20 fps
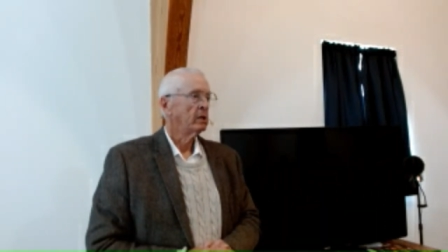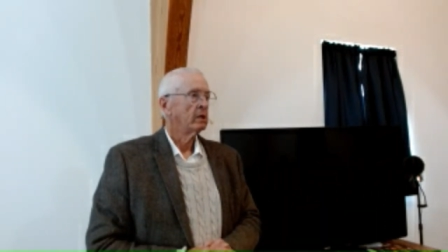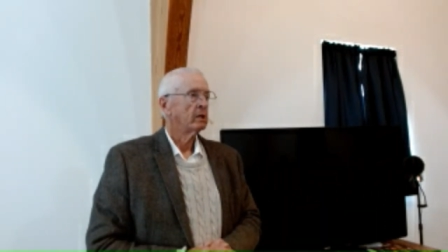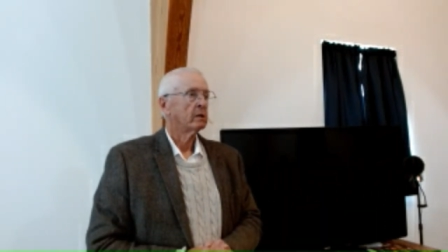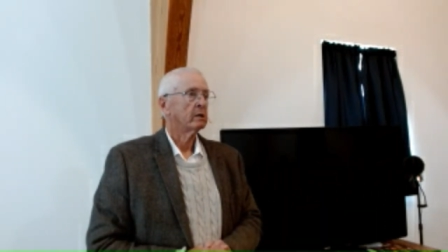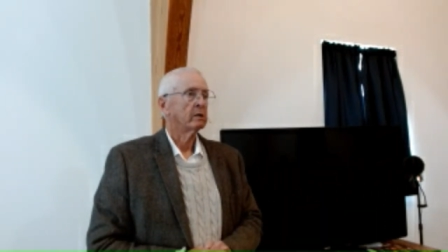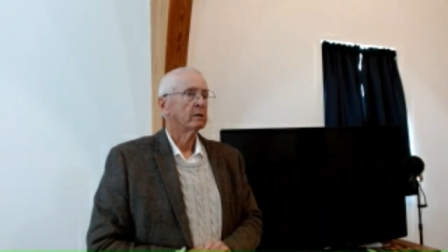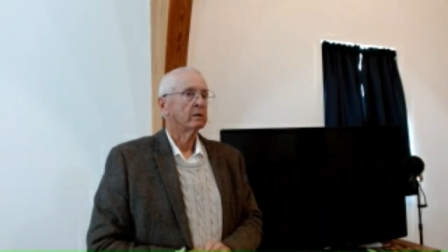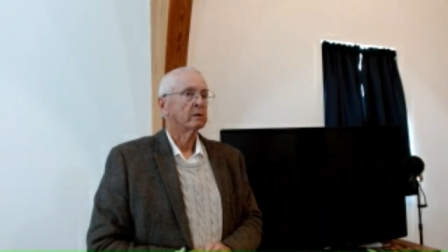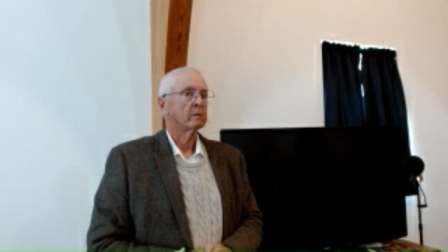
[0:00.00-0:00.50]

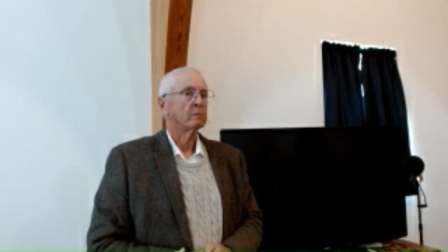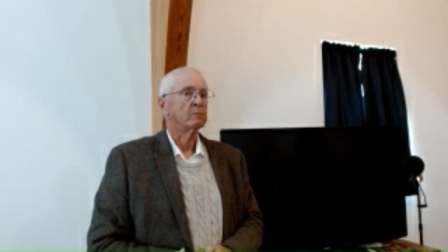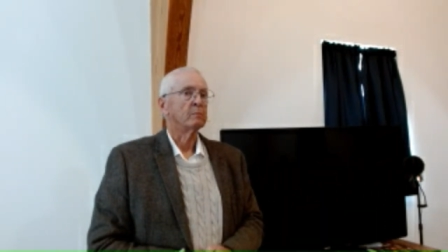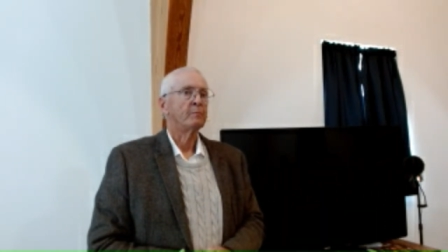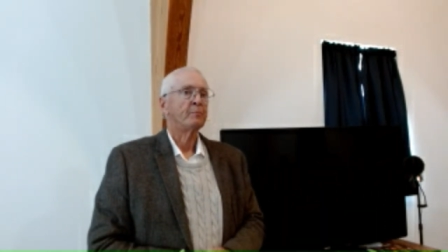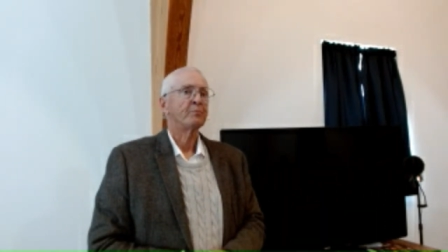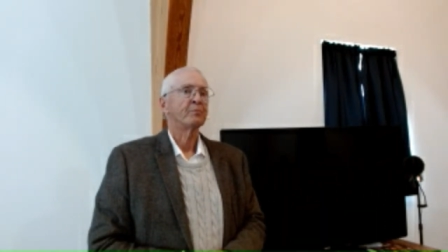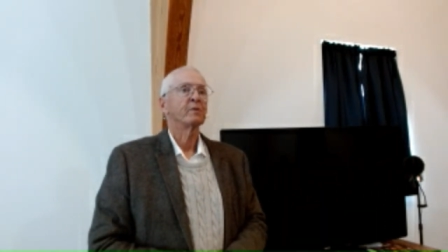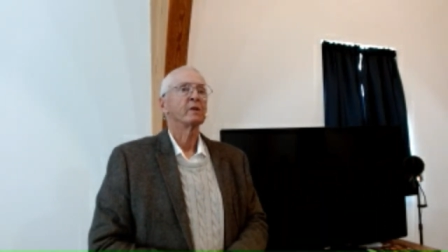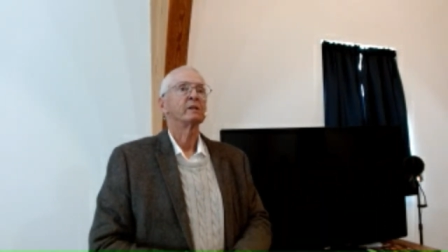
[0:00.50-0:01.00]

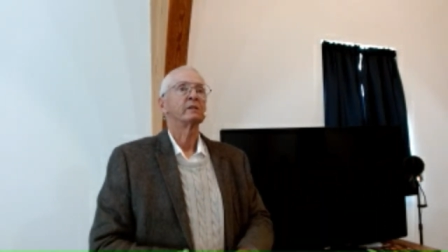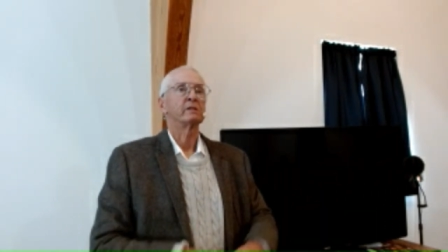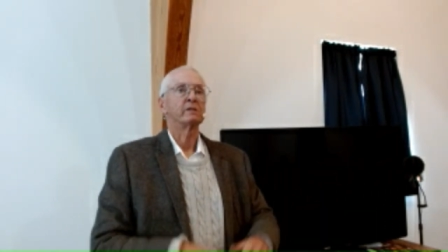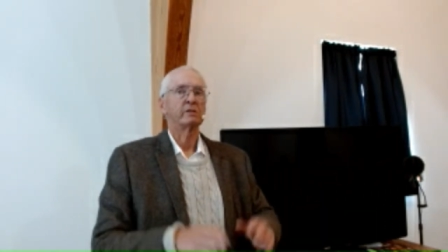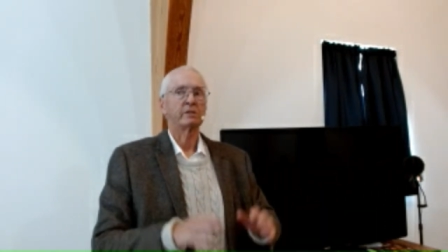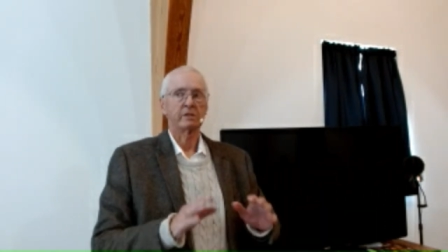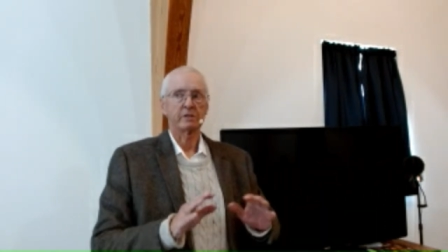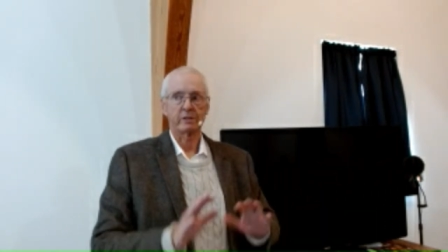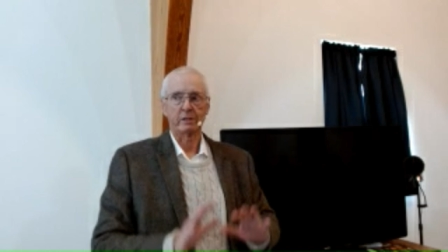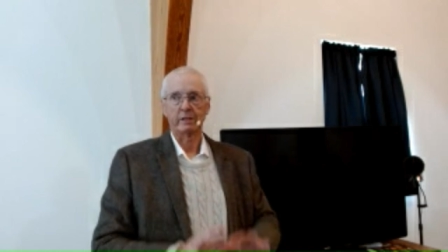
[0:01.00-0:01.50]
um, to
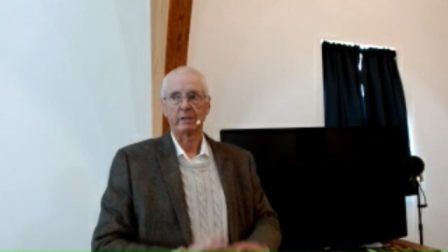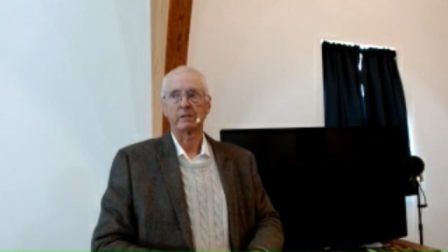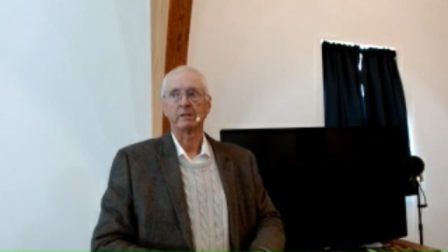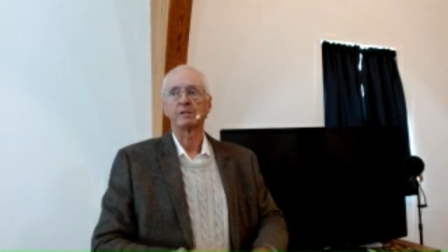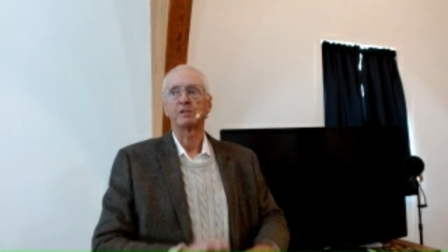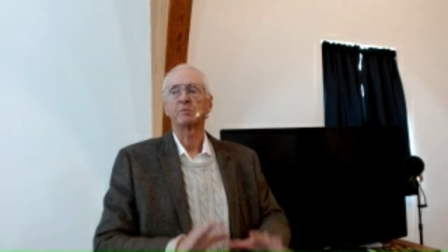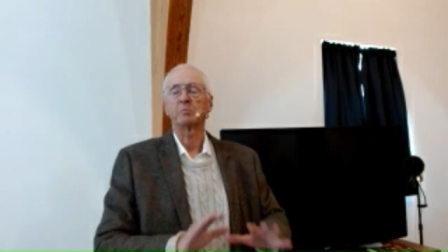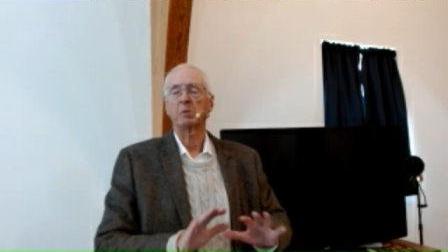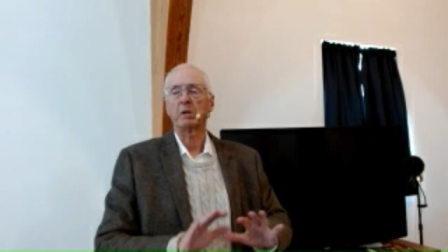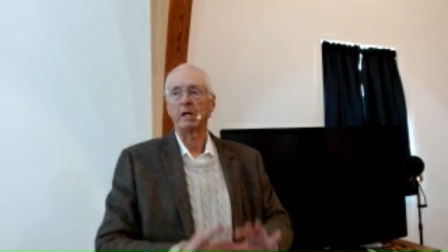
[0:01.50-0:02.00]
just let
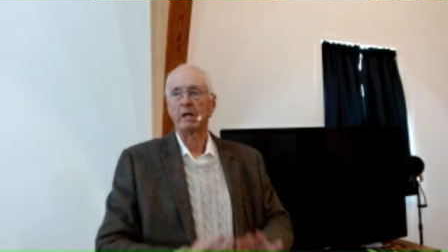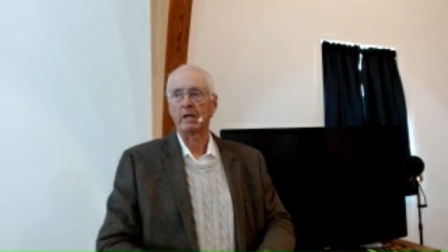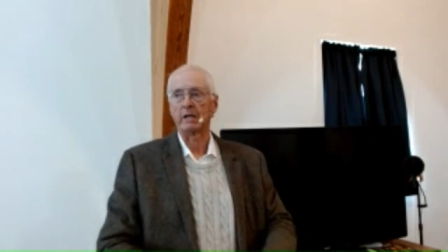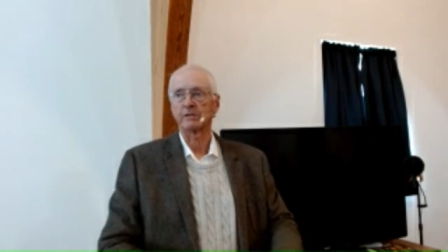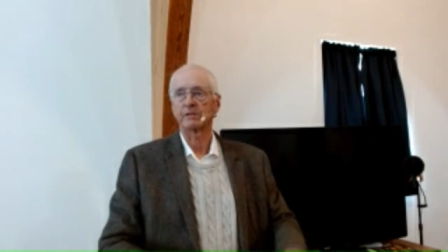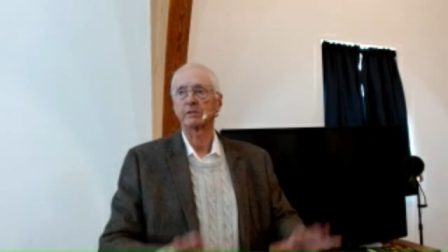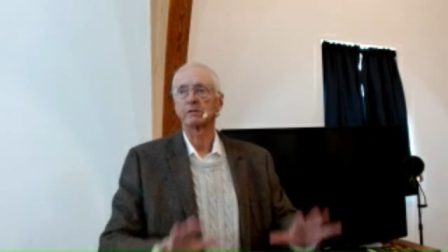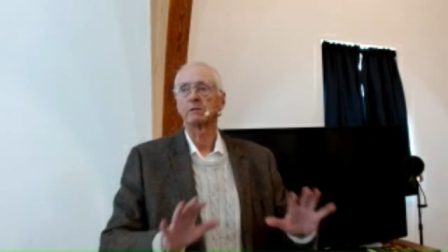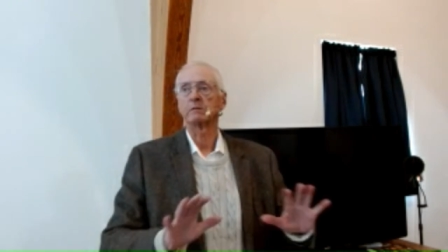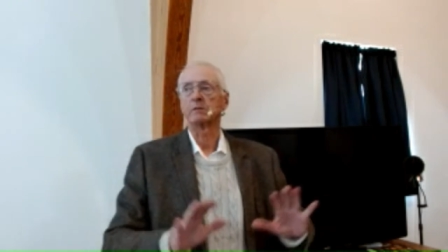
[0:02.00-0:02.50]
this
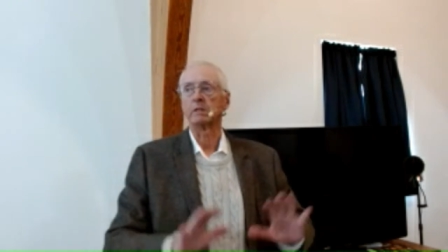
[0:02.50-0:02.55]
pass